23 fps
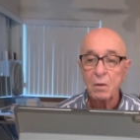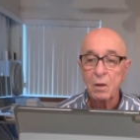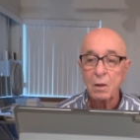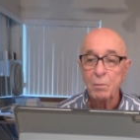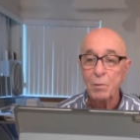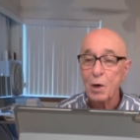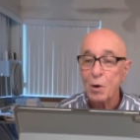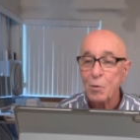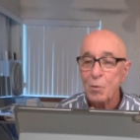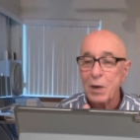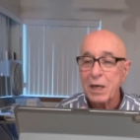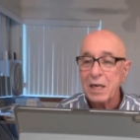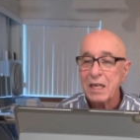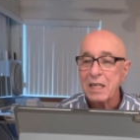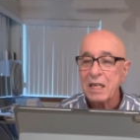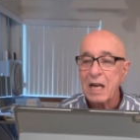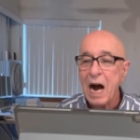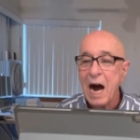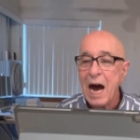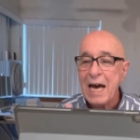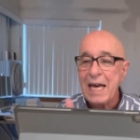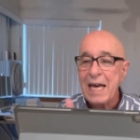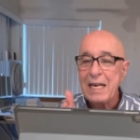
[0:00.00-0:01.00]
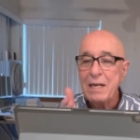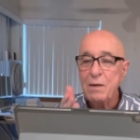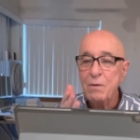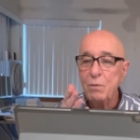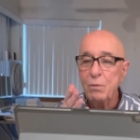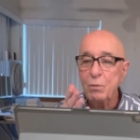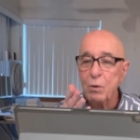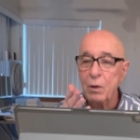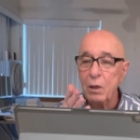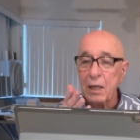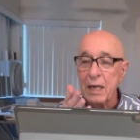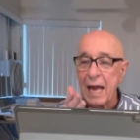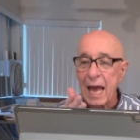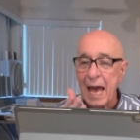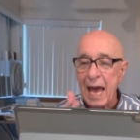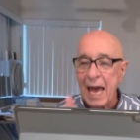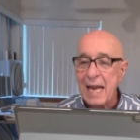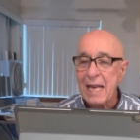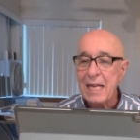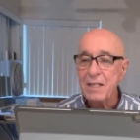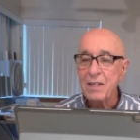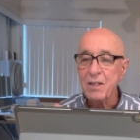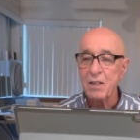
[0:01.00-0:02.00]
But when God would
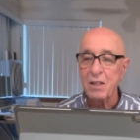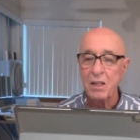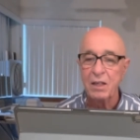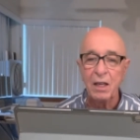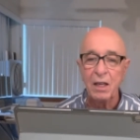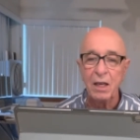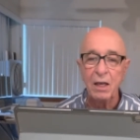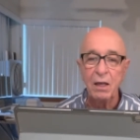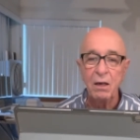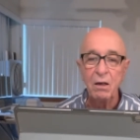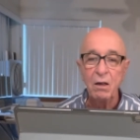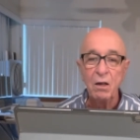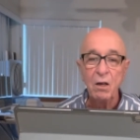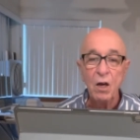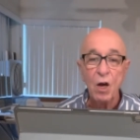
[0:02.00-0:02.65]
hasten it,